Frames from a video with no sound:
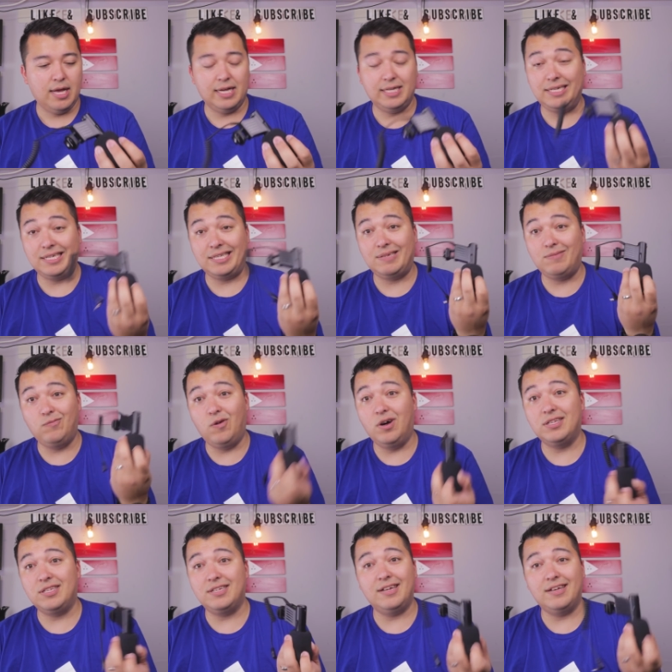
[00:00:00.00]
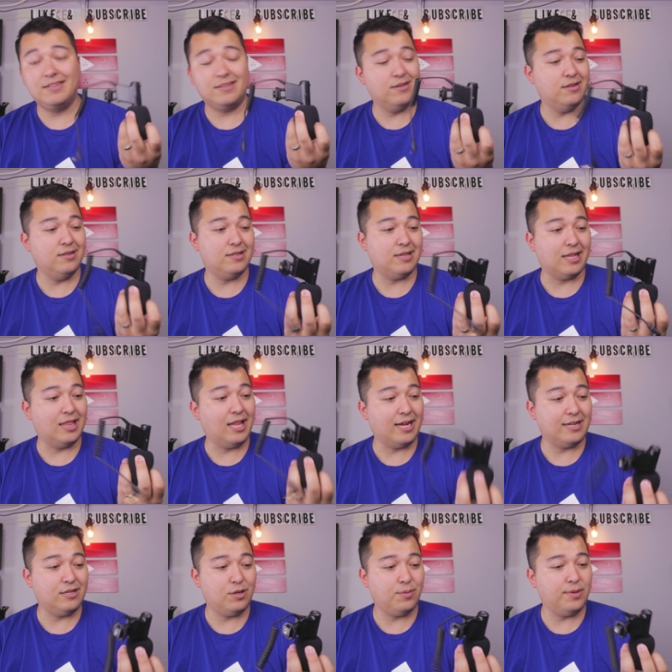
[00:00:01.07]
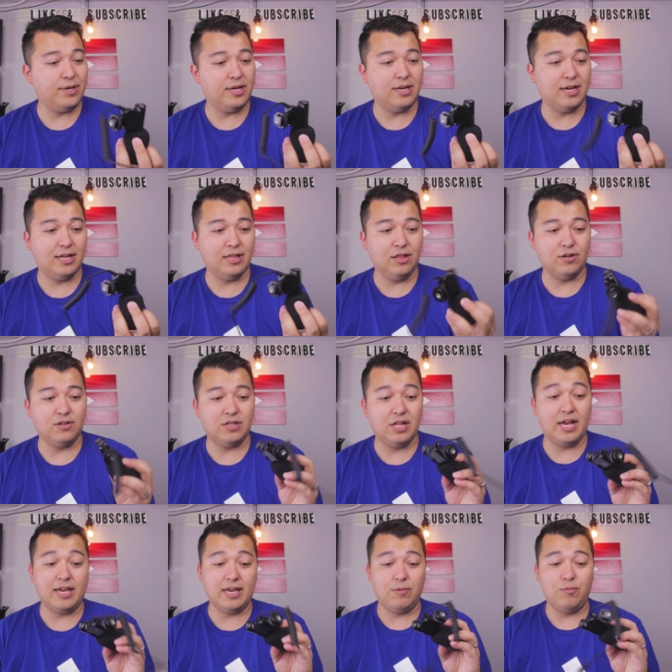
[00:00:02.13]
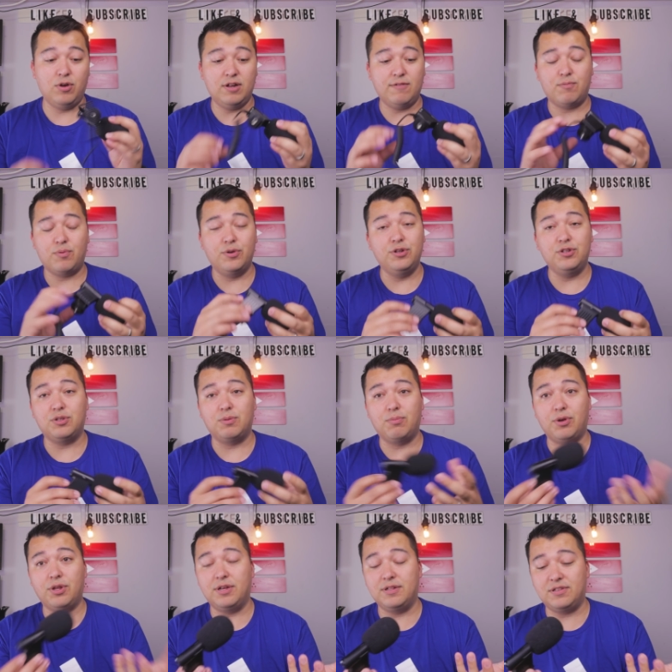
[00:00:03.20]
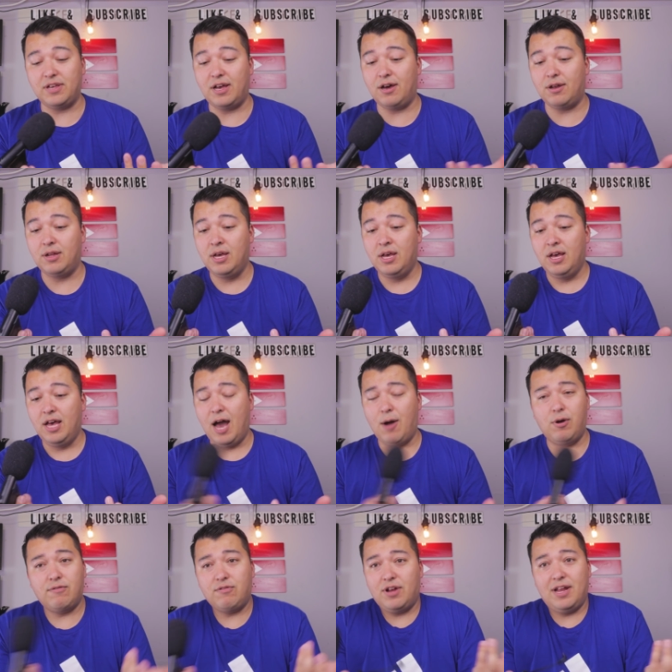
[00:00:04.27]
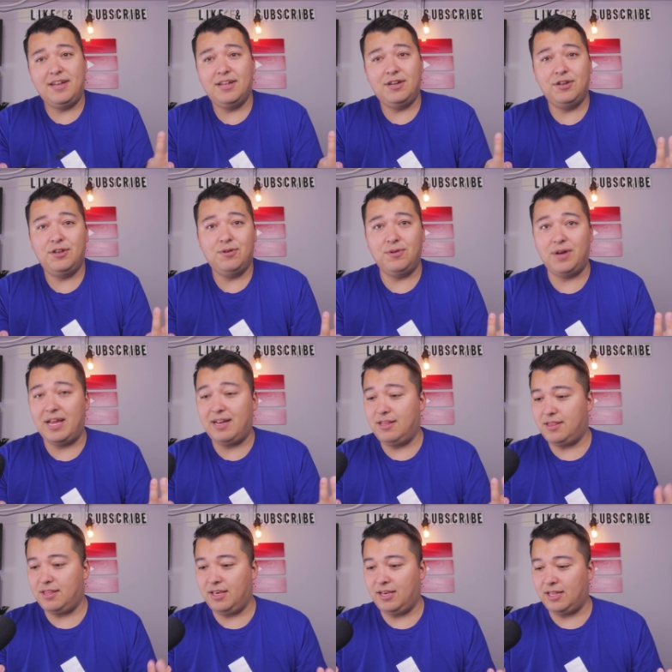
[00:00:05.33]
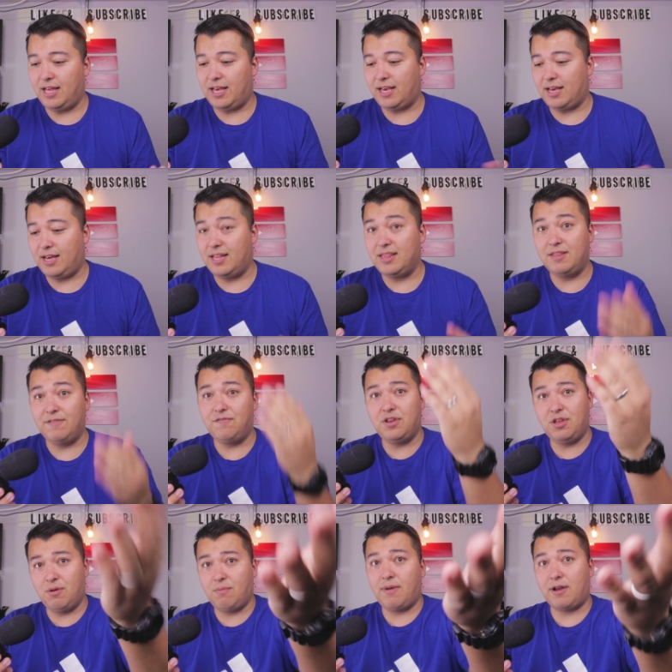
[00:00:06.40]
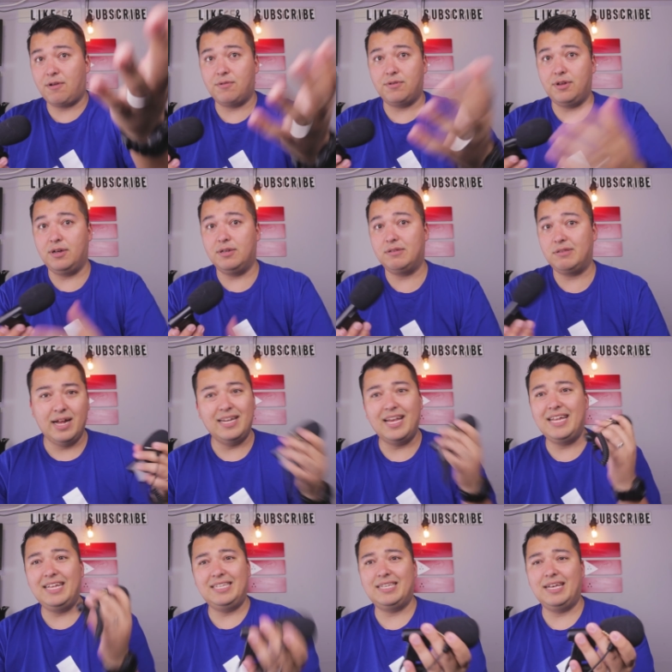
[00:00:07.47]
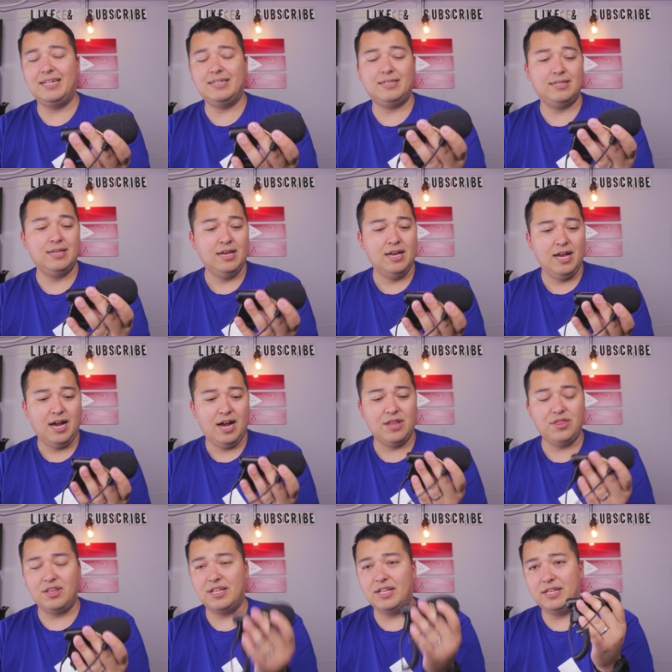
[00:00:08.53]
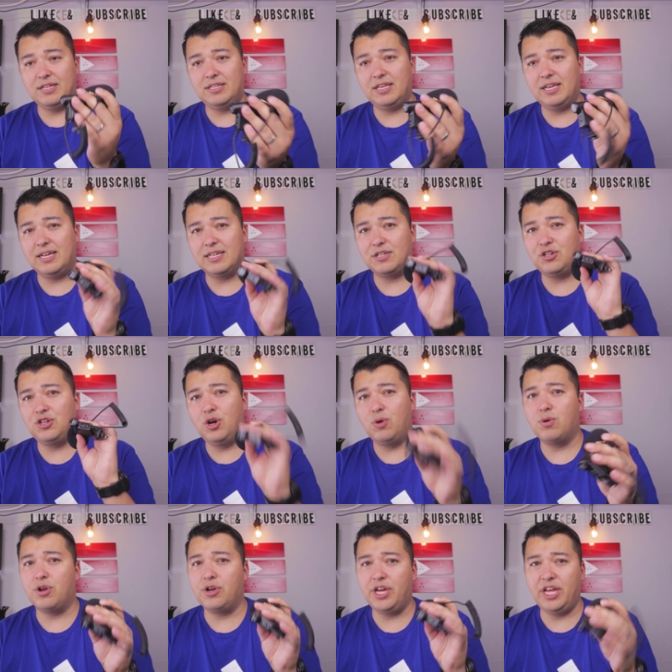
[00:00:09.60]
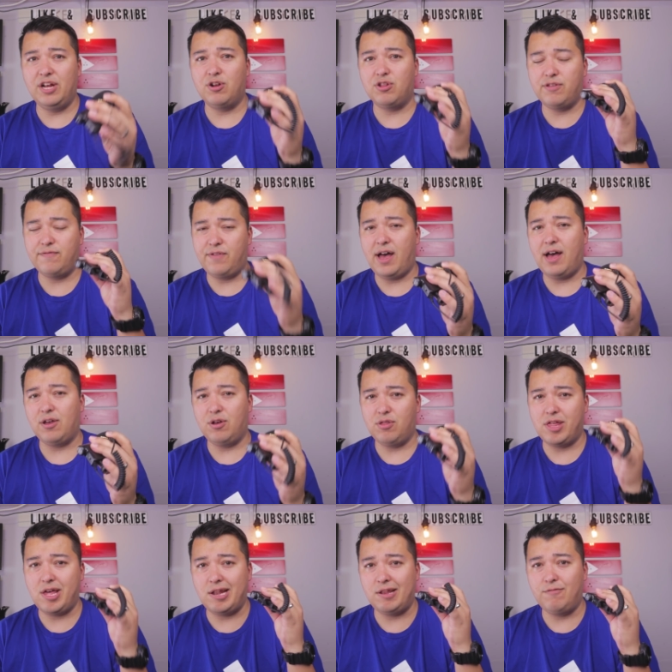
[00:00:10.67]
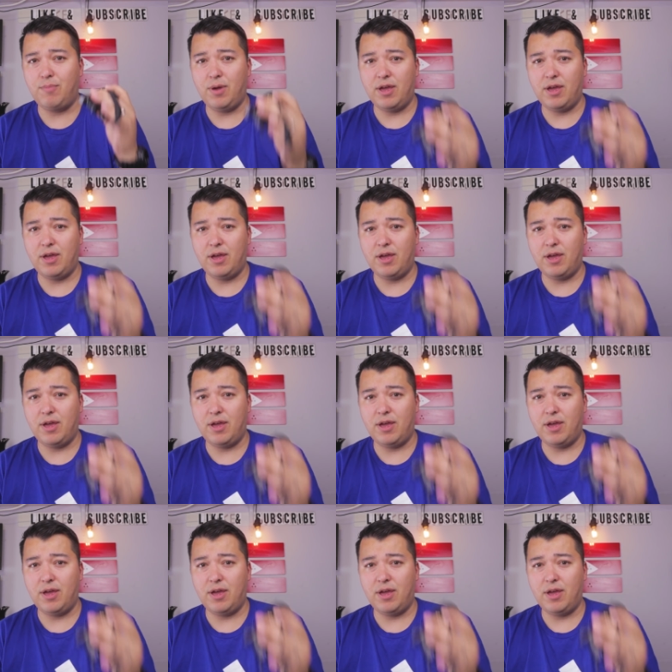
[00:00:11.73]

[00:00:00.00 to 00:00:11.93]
It just wasn't as good as I'd liked it to be. It looks like it would have produced some pretty good sound. However, it didn't do anything like the VideoMicro does. In any sense, I think that this thing is nowhere near the value that you